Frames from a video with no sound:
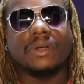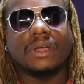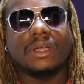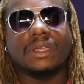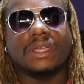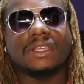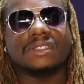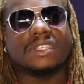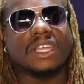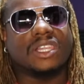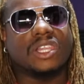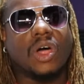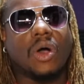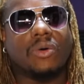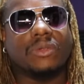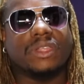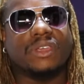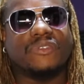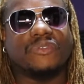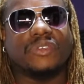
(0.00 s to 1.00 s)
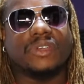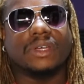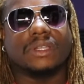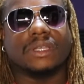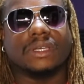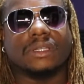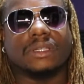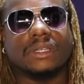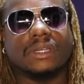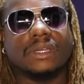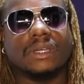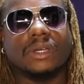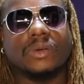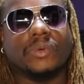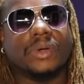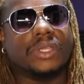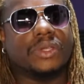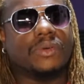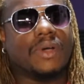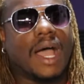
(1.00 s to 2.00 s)
It's a lonely feeling
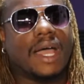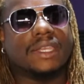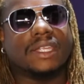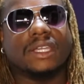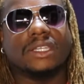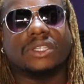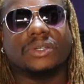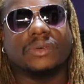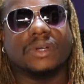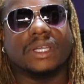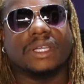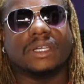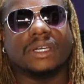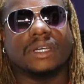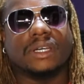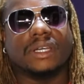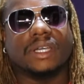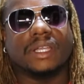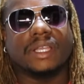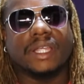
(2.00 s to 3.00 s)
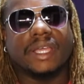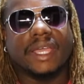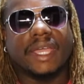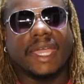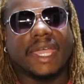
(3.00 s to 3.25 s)
when you're out there doing good